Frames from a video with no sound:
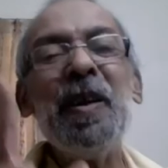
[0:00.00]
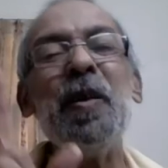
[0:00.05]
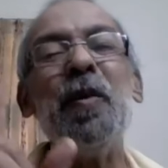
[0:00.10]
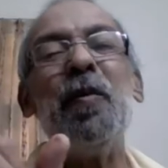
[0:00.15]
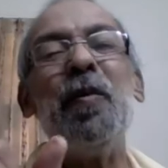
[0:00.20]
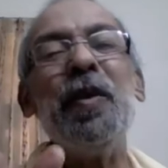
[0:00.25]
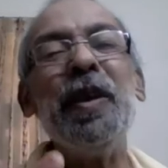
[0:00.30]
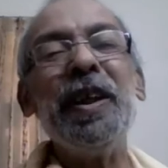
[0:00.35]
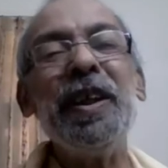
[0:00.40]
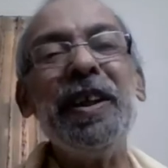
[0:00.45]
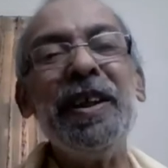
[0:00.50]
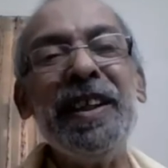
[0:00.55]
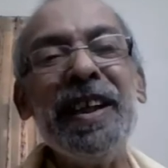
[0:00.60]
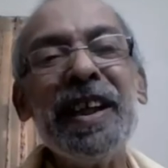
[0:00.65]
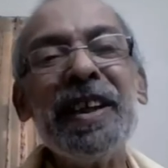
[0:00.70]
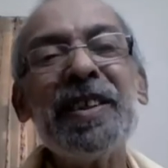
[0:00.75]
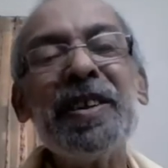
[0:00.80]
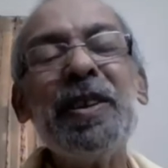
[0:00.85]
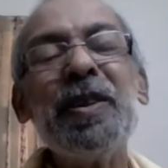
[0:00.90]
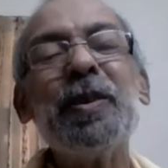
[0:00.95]
we
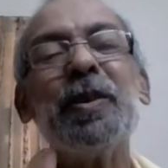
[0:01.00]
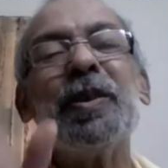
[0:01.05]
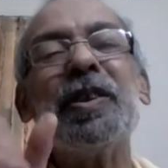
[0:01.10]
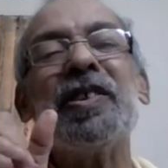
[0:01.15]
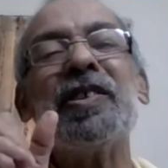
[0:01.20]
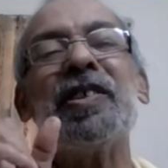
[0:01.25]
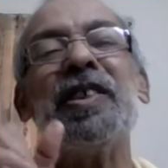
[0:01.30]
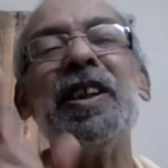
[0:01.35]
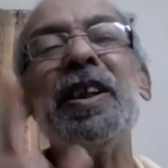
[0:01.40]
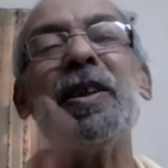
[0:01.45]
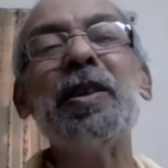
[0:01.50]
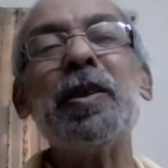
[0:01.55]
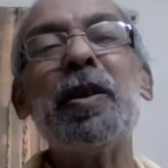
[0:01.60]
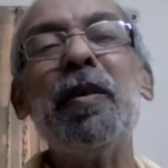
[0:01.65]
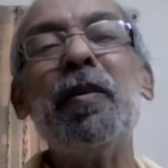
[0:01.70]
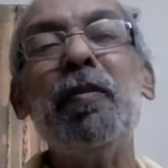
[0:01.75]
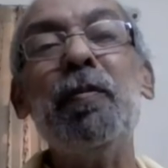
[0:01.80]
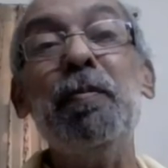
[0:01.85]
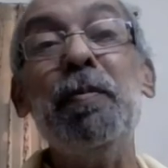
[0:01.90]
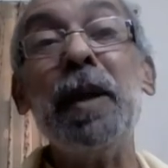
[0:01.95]
get into the state
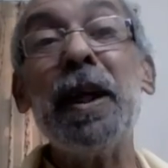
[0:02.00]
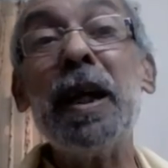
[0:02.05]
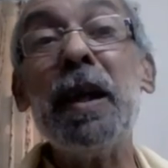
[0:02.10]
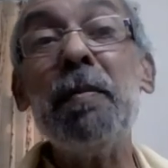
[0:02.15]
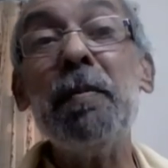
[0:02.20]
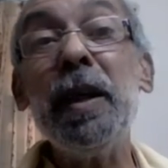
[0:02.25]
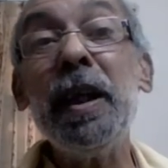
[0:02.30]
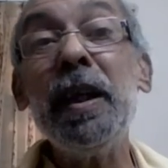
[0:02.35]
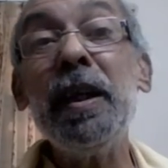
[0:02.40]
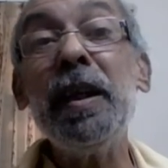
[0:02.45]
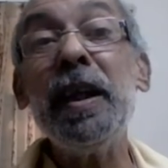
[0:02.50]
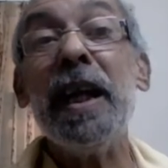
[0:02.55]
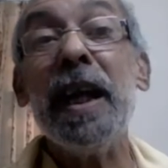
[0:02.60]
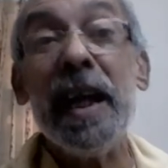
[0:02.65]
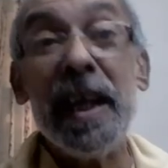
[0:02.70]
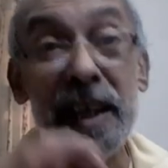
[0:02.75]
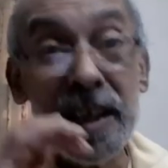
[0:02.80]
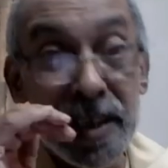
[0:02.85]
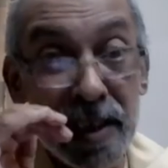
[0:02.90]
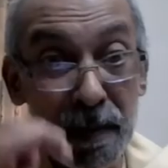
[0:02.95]
of becoming,
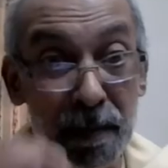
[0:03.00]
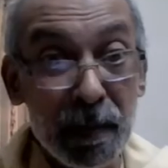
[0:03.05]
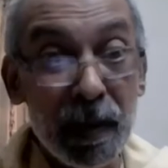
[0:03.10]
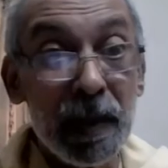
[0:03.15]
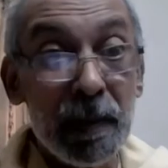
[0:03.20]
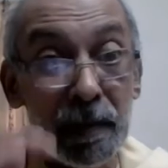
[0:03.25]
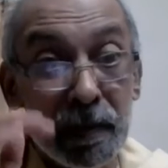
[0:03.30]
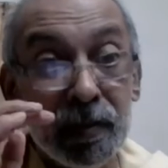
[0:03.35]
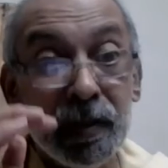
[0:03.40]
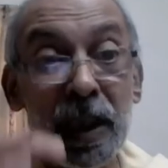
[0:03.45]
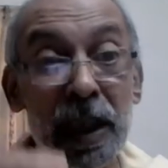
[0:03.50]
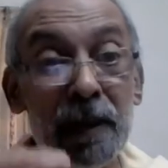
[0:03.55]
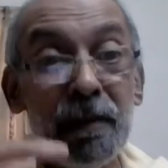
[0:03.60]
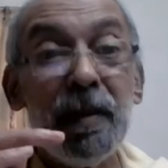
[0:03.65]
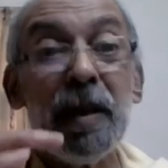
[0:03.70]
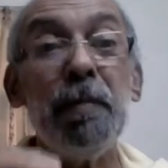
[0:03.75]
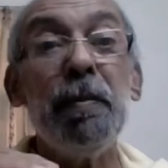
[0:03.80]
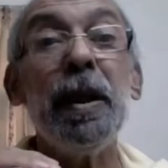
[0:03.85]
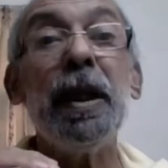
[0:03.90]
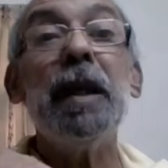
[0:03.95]
we, then
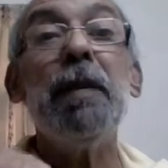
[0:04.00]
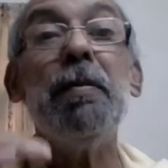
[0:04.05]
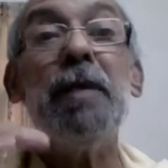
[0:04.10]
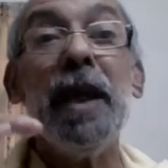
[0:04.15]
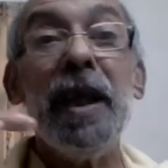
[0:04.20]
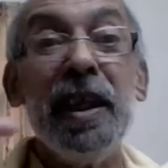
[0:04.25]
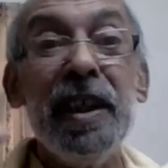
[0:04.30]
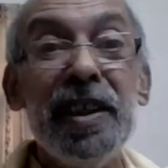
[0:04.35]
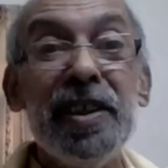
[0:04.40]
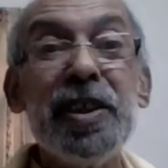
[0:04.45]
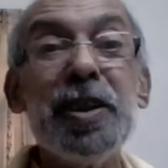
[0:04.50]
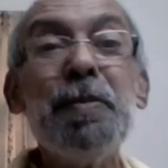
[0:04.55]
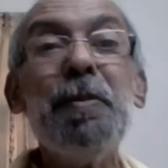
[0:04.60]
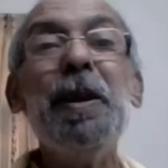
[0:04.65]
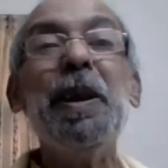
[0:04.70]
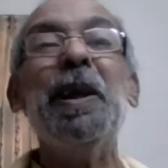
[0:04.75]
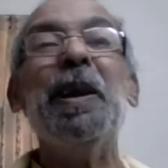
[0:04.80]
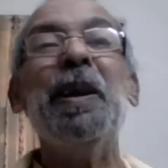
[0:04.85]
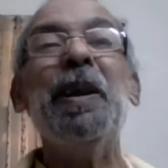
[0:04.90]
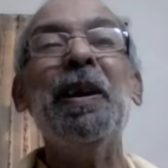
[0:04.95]
we become
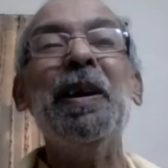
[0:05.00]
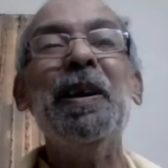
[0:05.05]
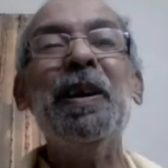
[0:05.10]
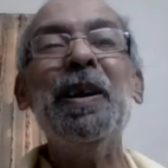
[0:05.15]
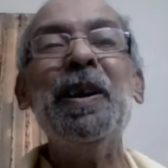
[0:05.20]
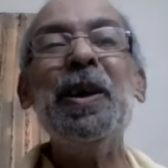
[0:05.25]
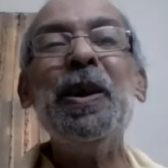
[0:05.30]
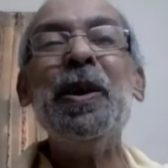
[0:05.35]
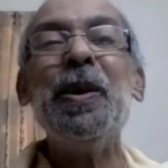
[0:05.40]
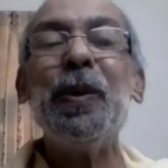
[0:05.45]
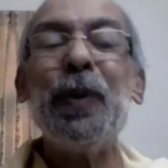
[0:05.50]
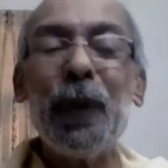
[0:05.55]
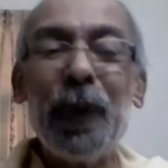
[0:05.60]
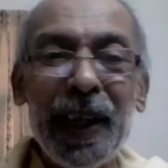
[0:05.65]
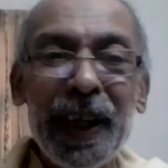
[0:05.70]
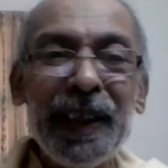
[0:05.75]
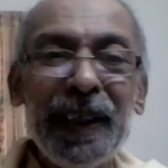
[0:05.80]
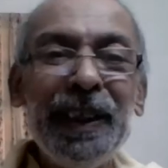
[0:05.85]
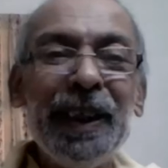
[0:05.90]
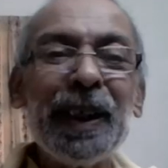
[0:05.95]
eligible to
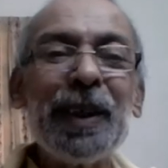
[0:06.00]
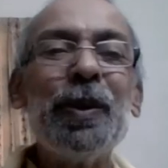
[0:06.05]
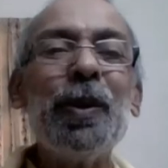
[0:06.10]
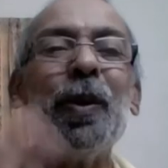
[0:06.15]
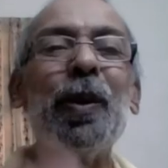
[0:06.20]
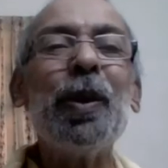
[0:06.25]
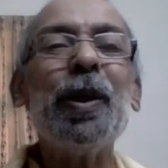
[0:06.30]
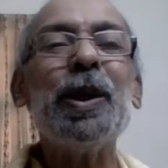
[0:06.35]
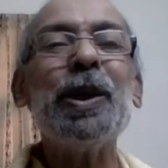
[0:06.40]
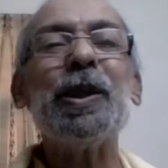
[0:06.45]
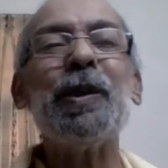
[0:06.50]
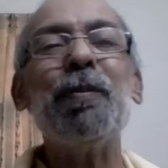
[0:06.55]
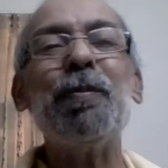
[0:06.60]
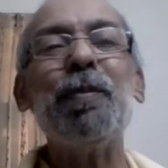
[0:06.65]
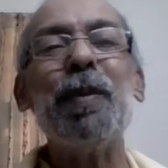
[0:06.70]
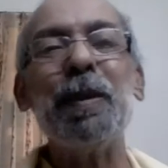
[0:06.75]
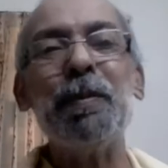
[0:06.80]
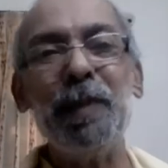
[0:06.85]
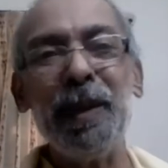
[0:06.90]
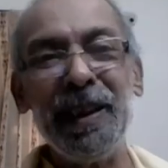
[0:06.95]
get that knowledge of
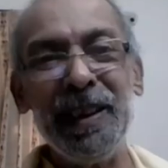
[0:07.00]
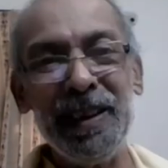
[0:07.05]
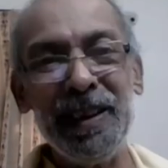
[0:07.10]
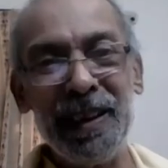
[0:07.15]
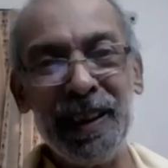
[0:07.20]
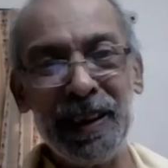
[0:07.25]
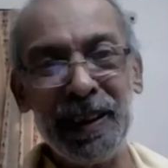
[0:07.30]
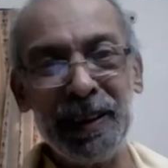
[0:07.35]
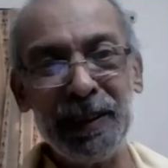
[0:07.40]
Brahmatnyana.